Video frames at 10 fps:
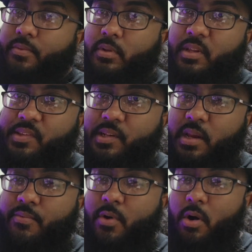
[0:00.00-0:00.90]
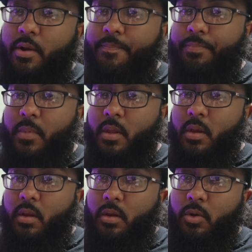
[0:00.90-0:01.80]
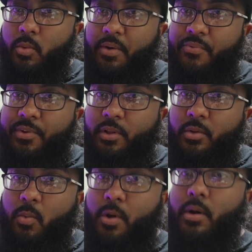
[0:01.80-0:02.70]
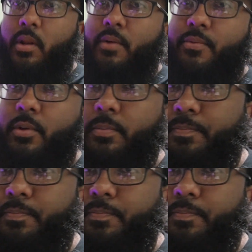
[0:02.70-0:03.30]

the sleeve on, you want to fill the water level